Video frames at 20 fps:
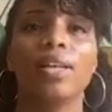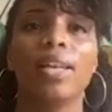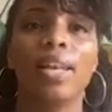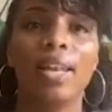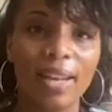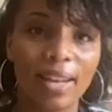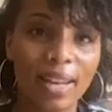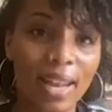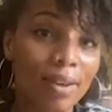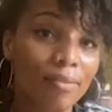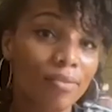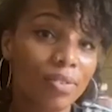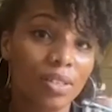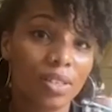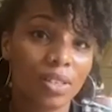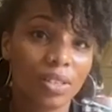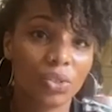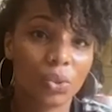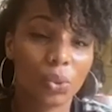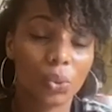lavender
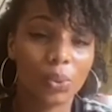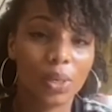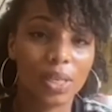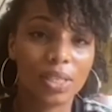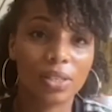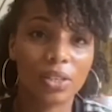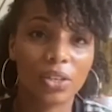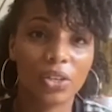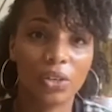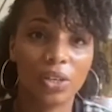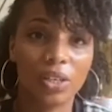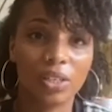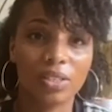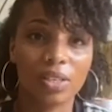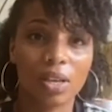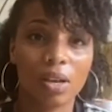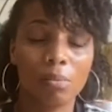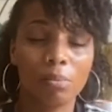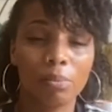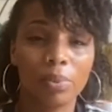is always a good
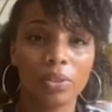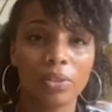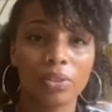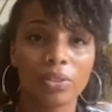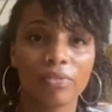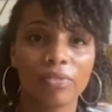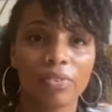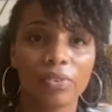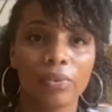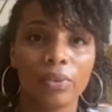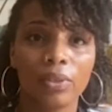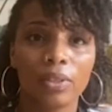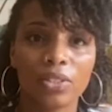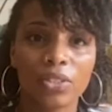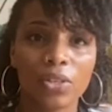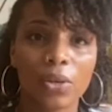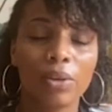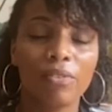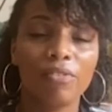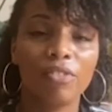example.
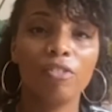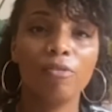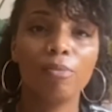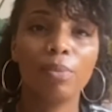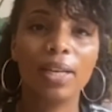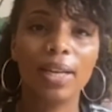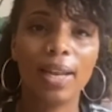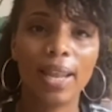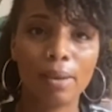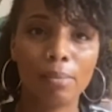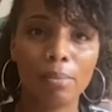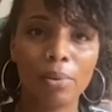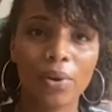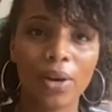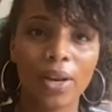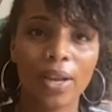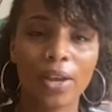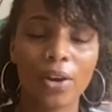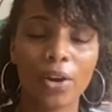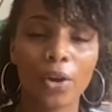So if you've been
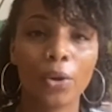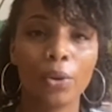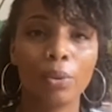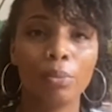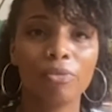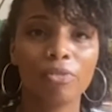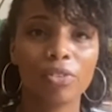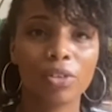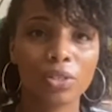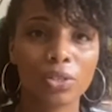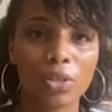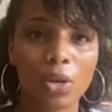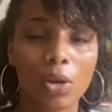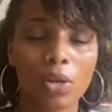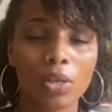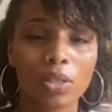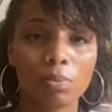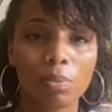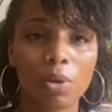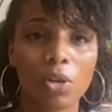laboring at home for as long
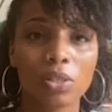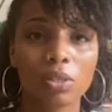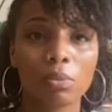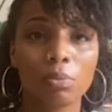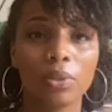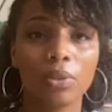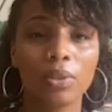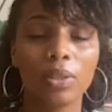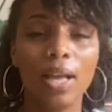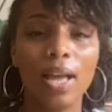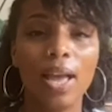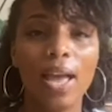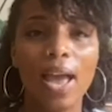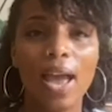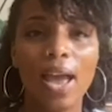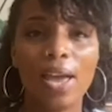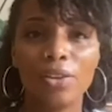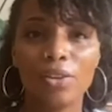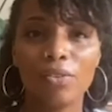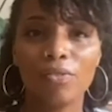as possible
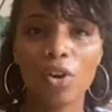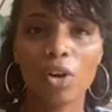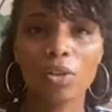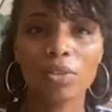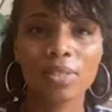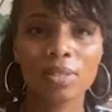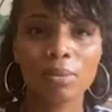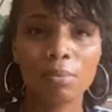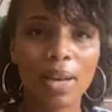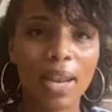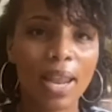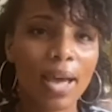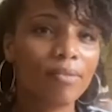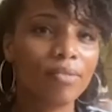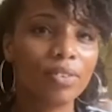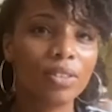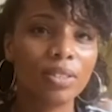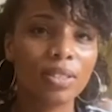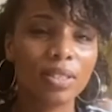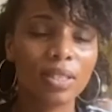and you've got some
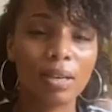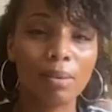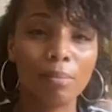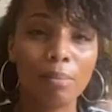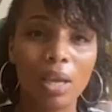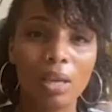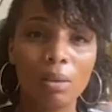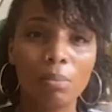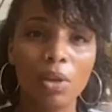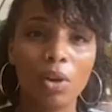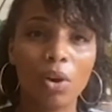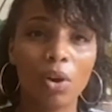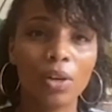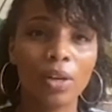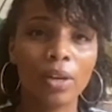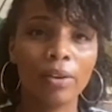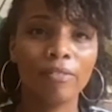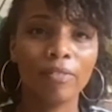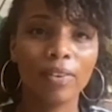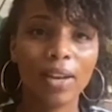lavender maybe on
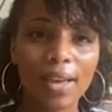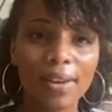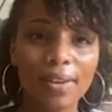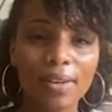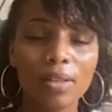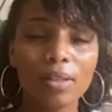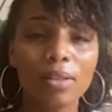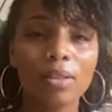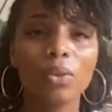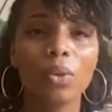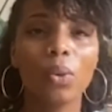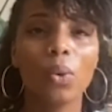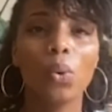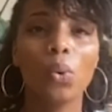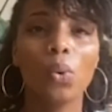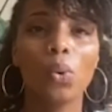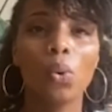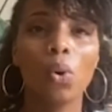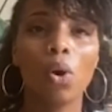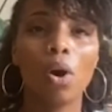a flannel
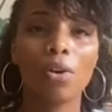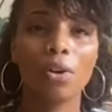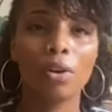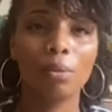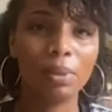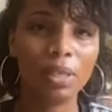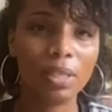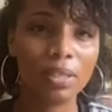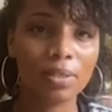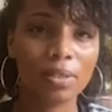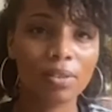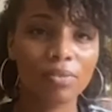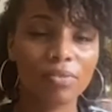or on a piece of